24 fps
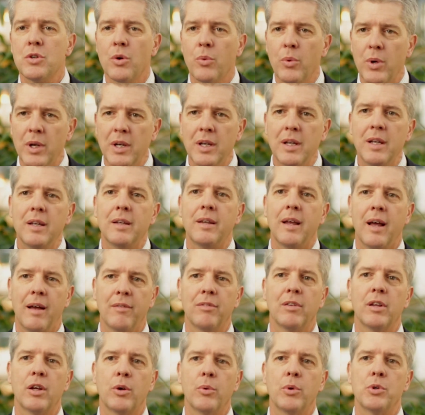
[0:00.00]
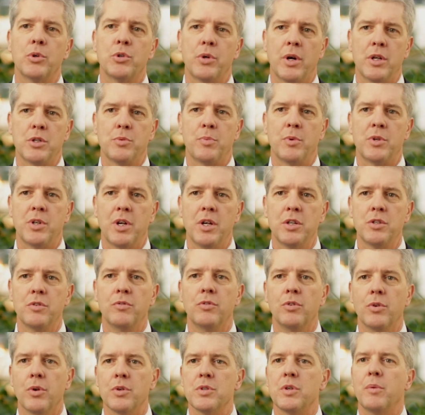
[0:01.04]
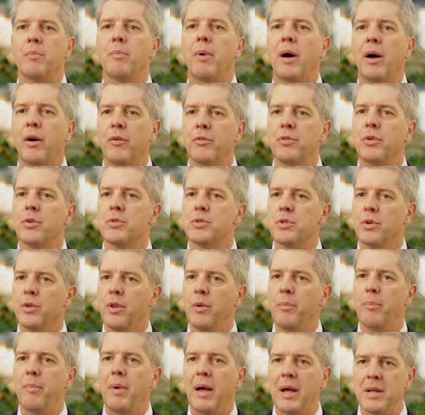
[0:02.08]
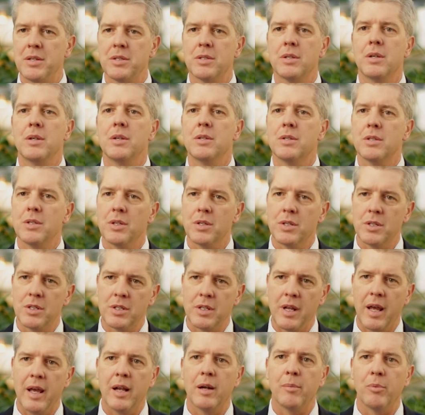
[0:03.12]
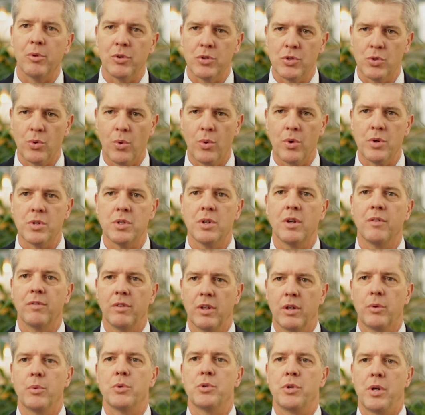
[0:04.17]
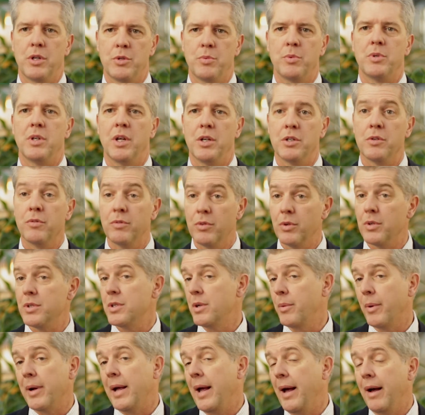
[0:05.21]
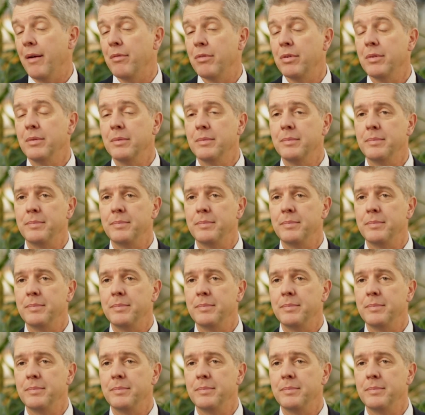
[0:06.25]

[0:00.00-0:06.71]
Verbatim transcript: So we need to have liquid transportation fuels, and biofuels are the best sustainable source of liquid transportation fuels that we have.